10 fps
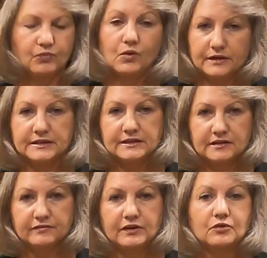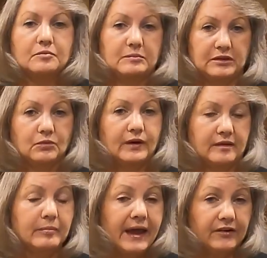want it to fit, or maybe the way
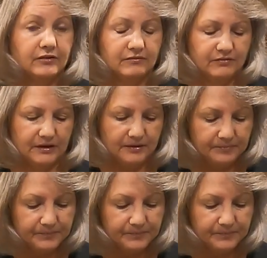the pattern fit.